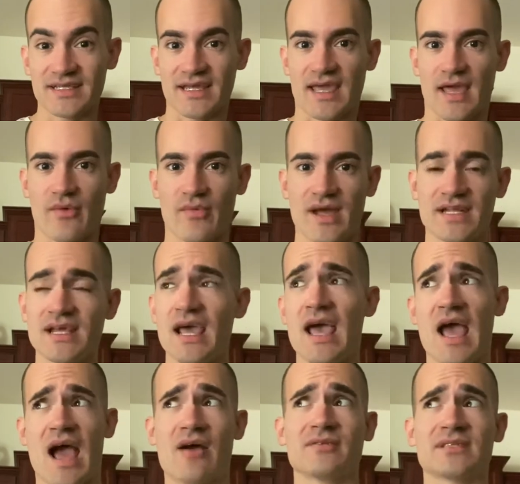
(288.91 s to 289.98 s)
I can't wait.
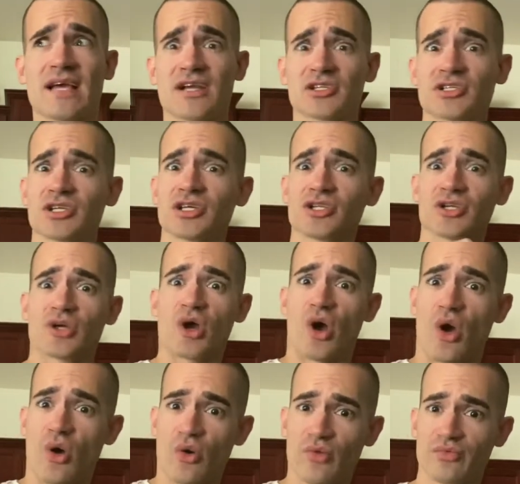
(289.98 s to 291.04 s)
I was actually gonna
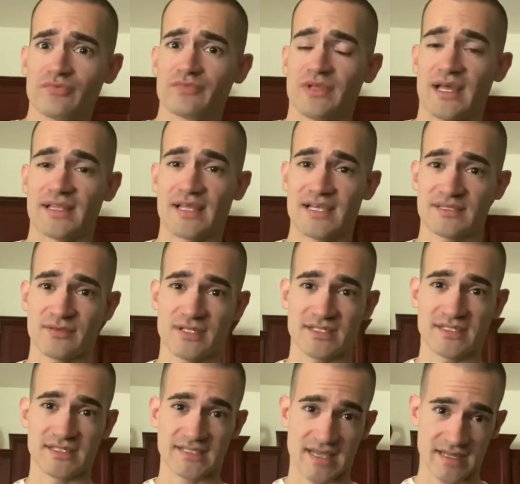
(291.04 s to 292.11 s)
go like last minute
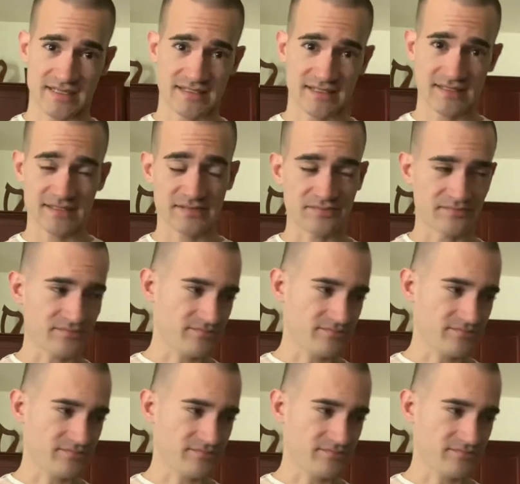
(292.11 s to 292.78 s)
to Texas